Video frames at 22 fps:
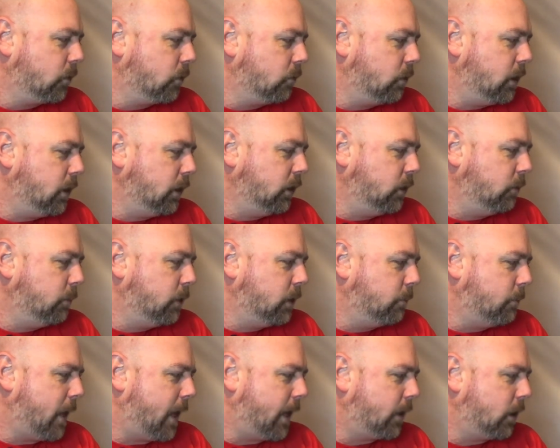Get a little bit
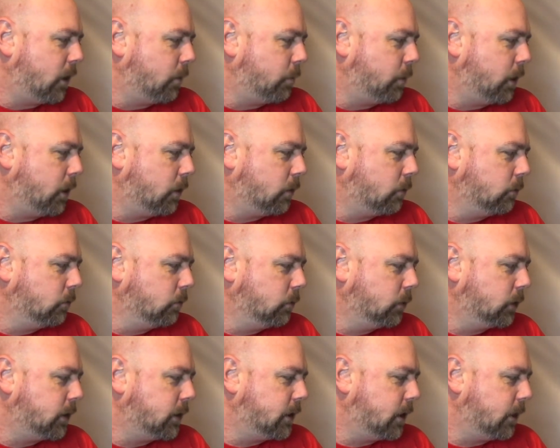of backup here
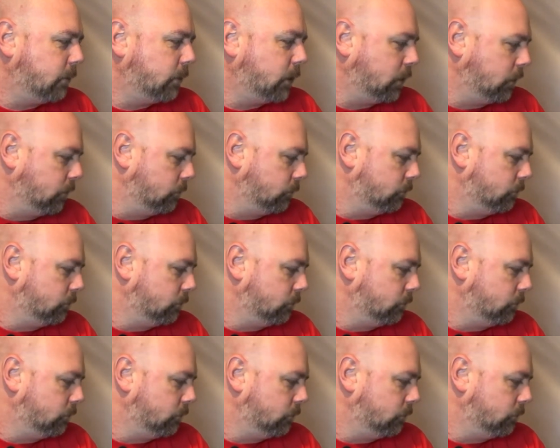with the same thing.